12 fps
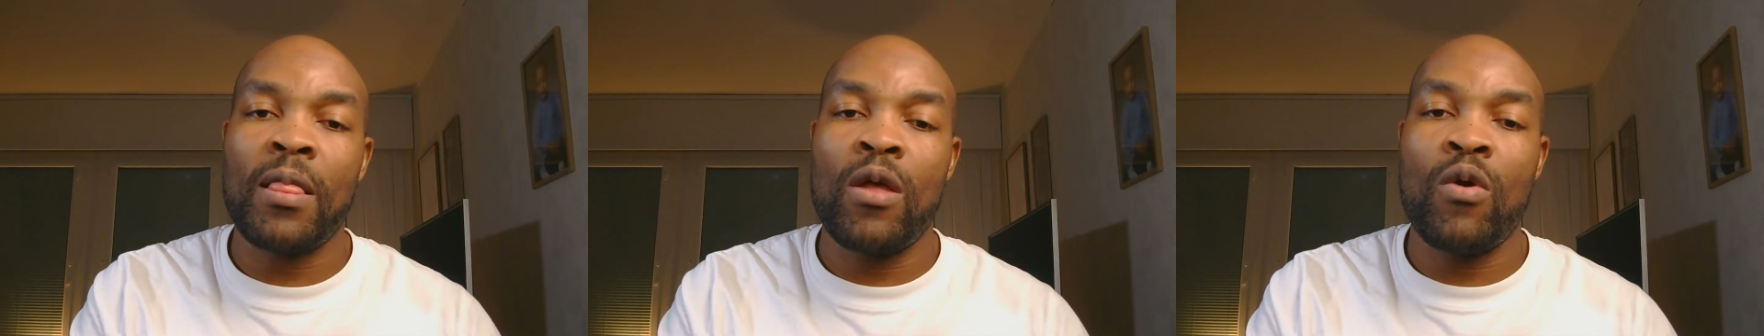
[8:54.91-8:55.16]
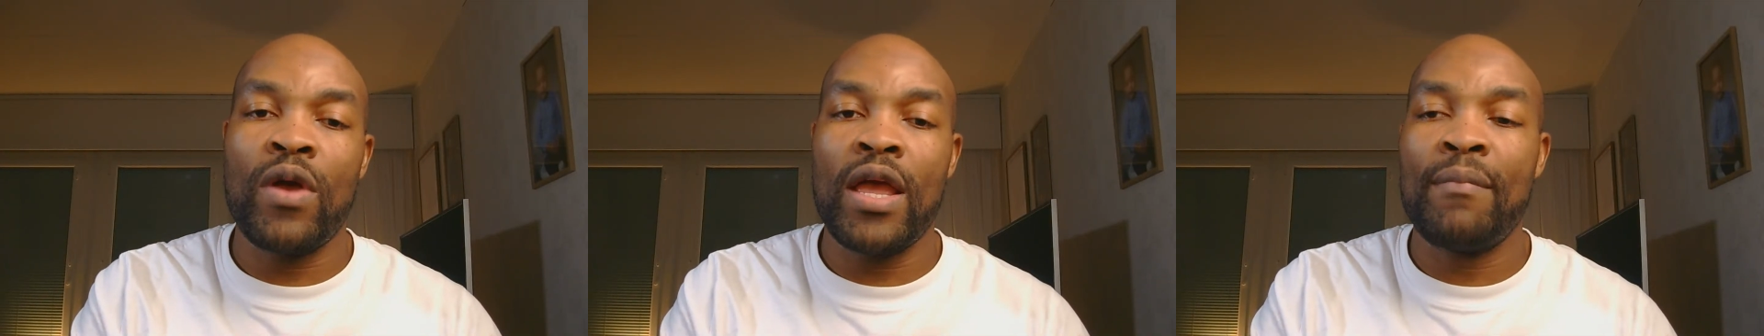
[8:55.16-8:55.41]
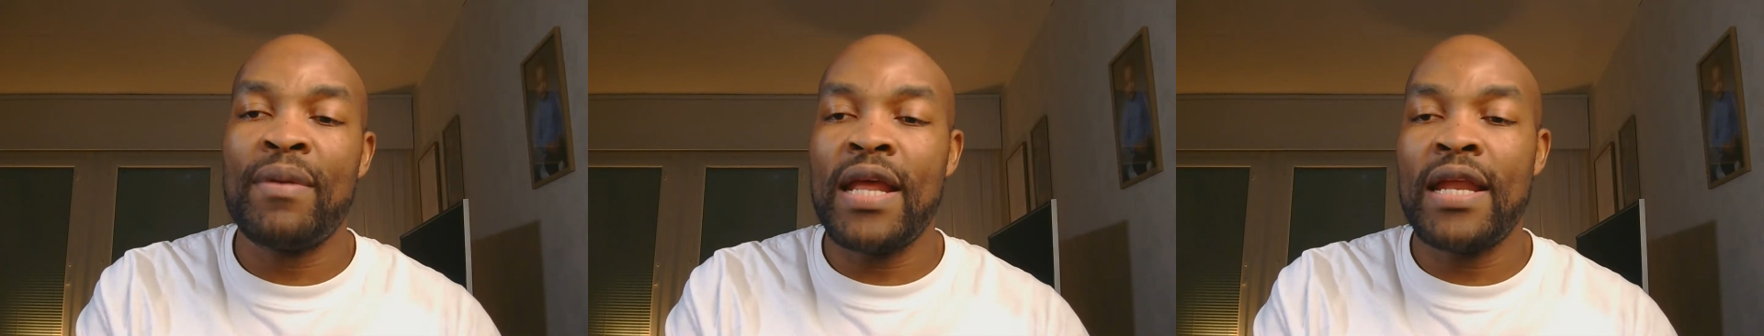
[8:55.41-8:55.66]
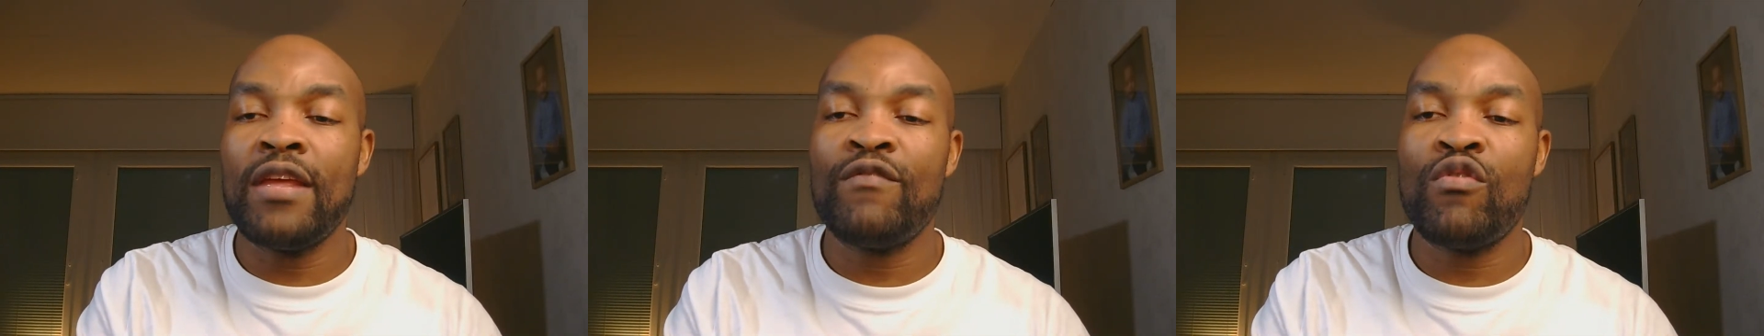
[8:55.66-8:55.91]
Okay, but
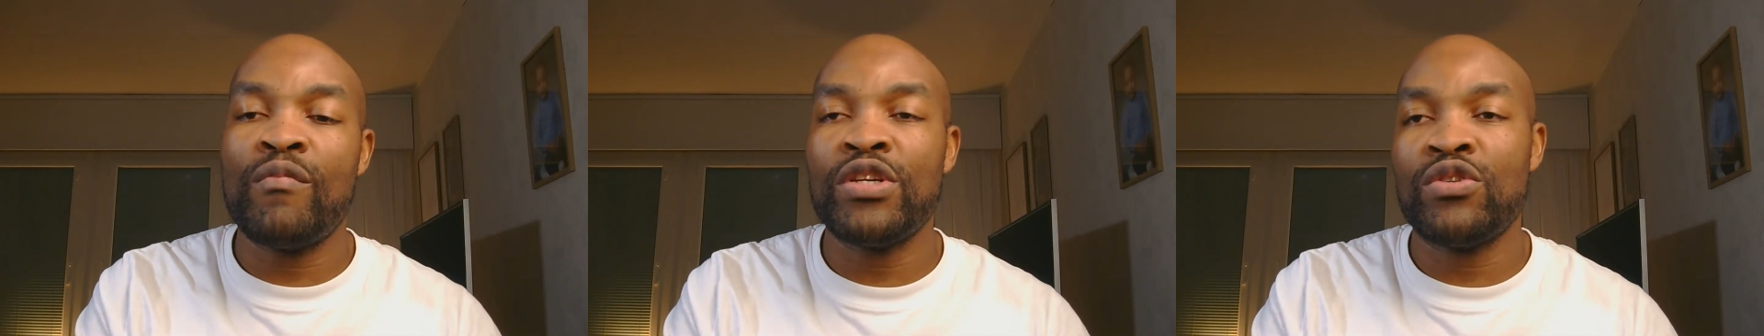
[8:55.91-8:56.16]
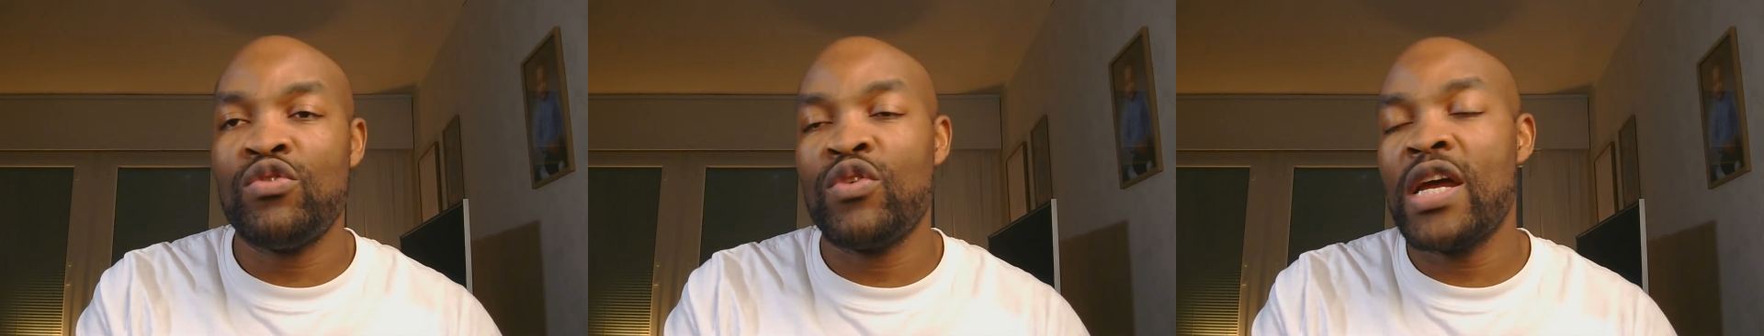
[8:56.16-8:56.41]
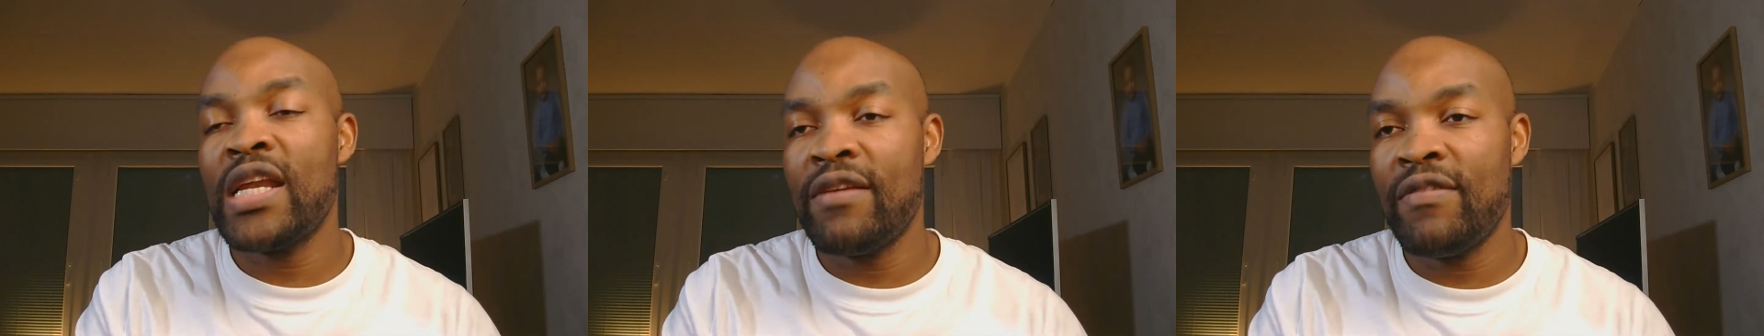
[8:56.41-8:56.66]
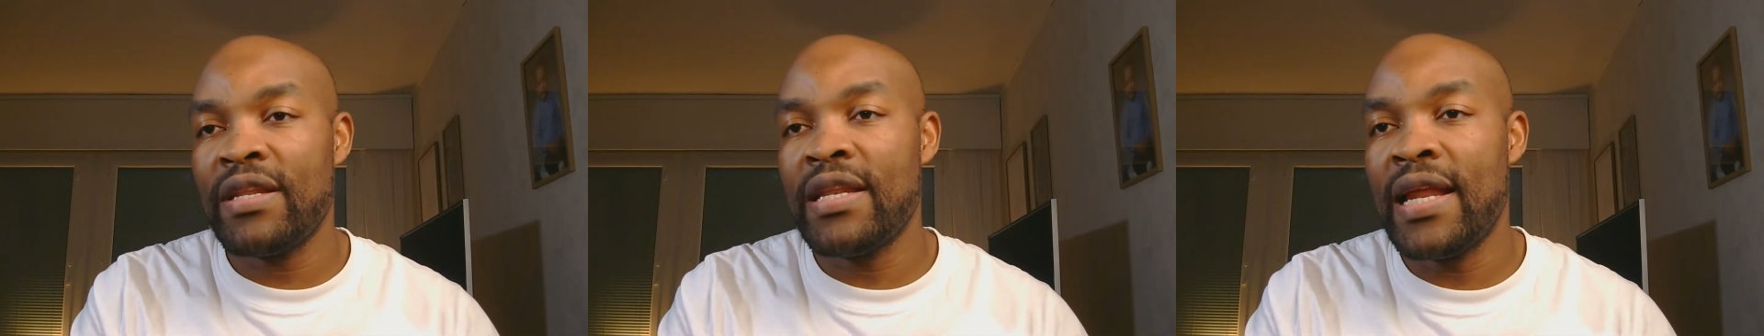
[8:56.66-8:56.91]
any information you can leave
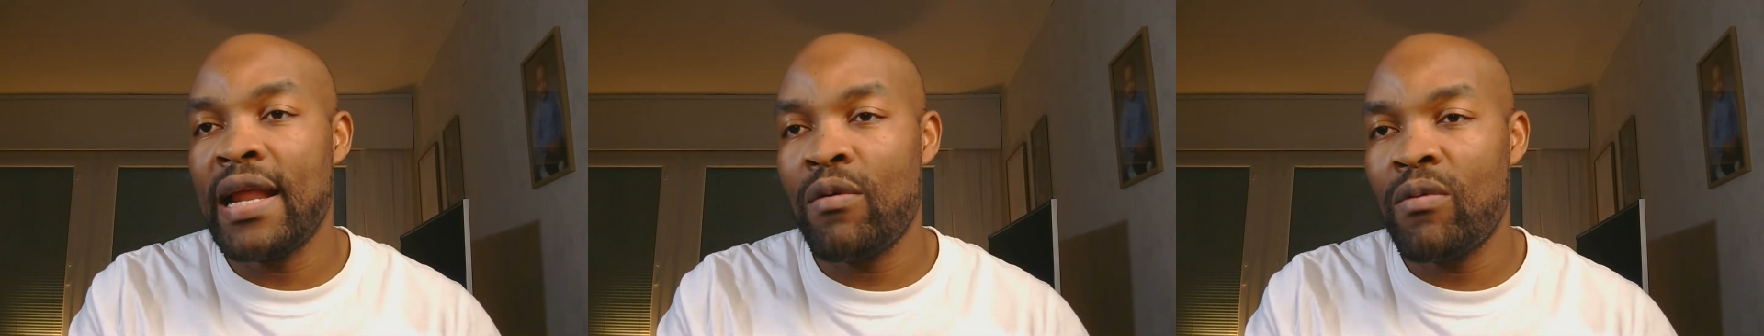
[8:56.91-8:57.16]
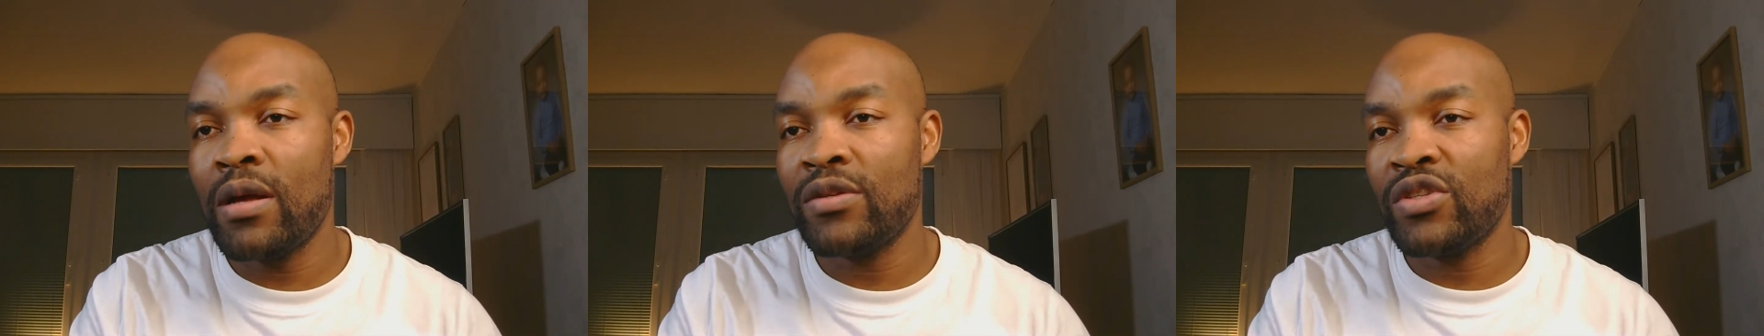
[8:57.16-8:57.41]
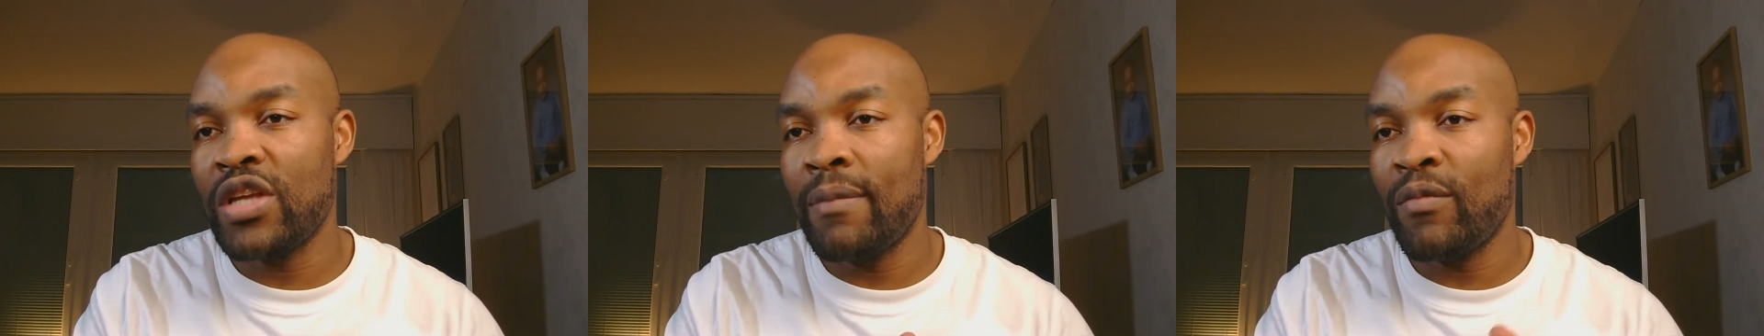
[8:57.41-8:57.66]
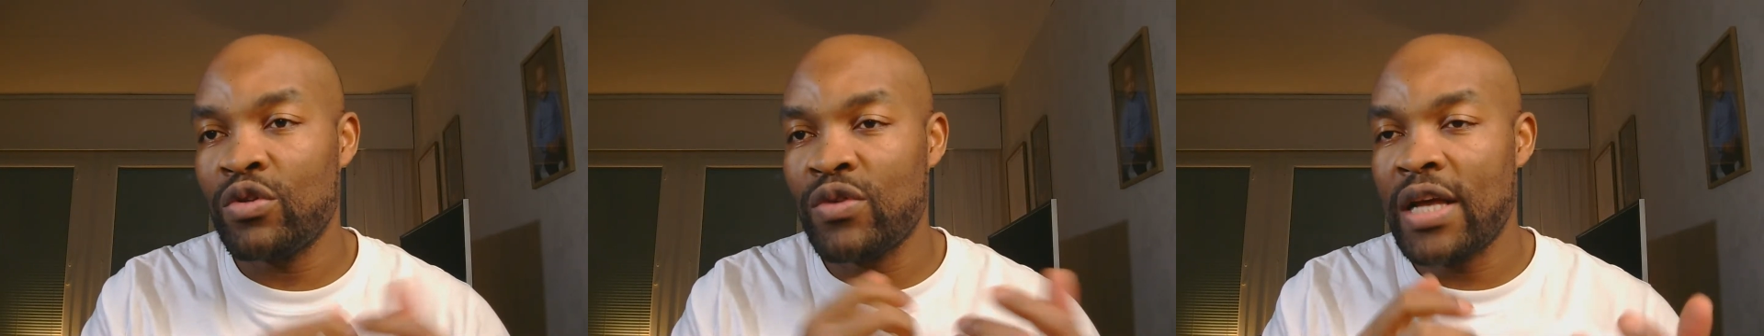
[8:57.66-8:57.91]
it, then I'm
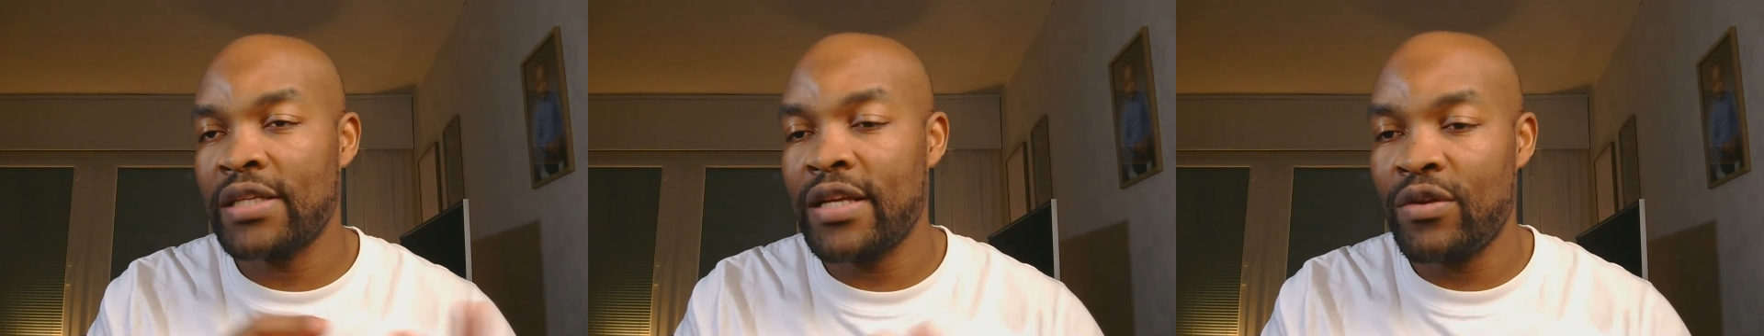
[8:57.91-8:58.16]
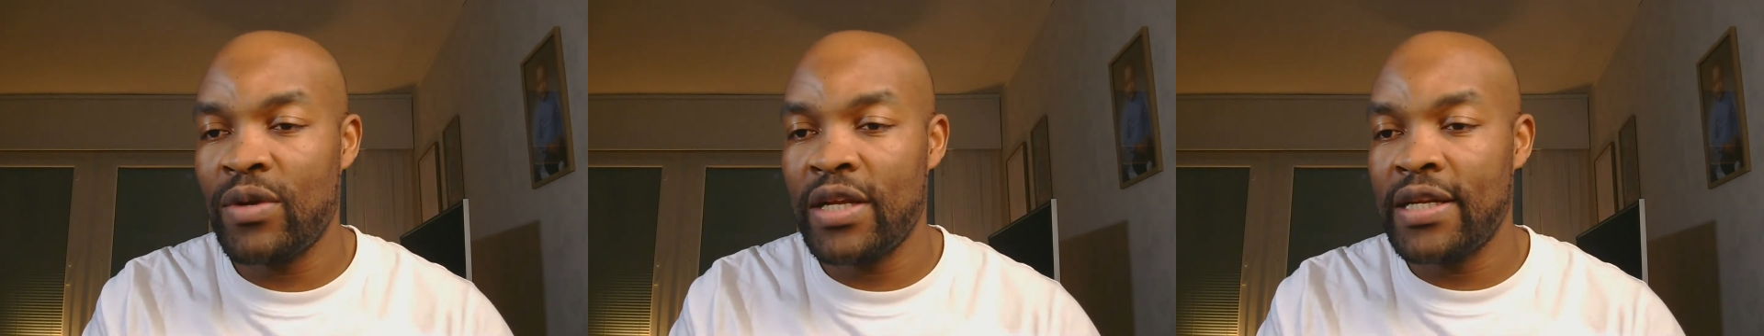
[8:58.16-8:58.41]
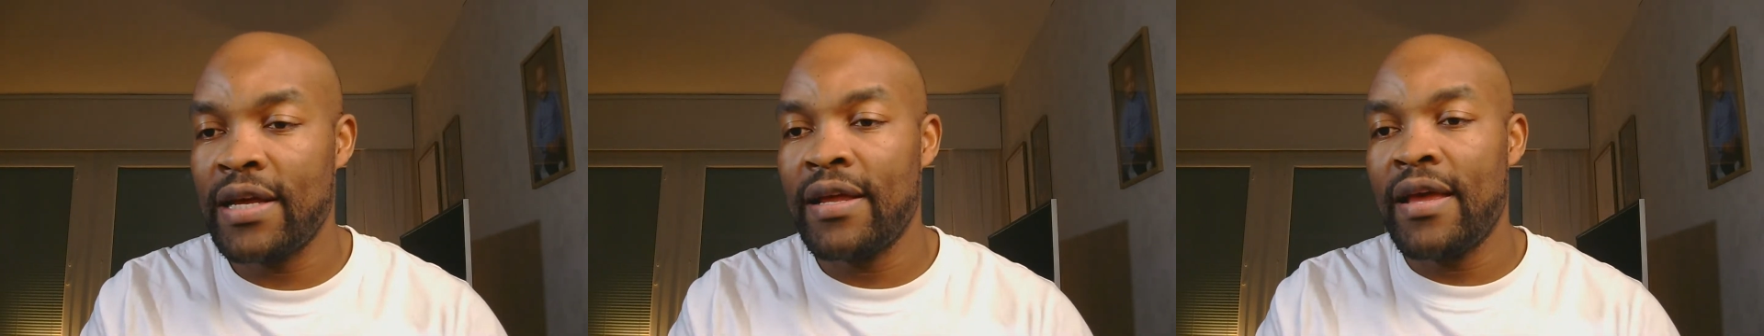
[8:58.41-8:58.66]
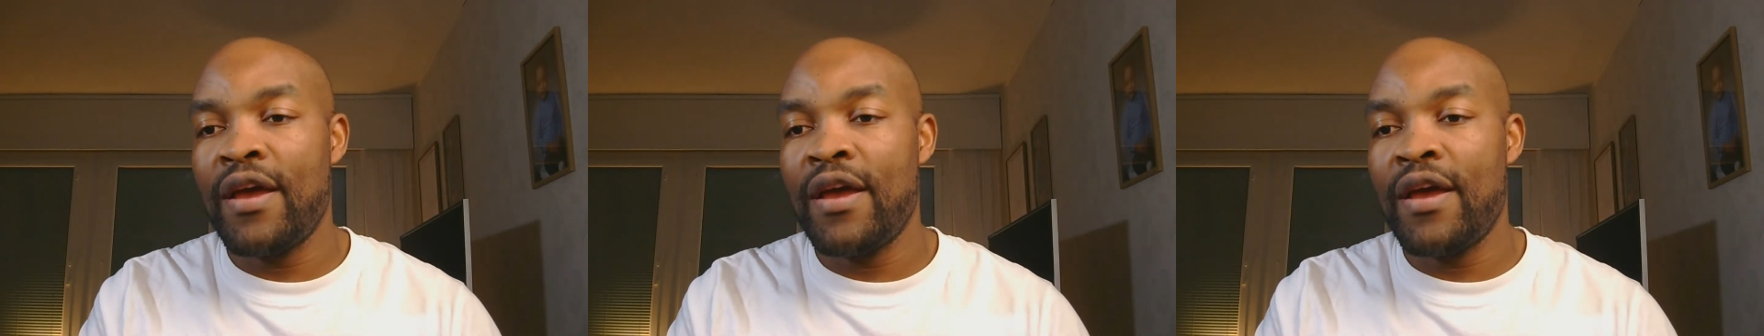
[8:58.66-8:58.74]
going to answer you later.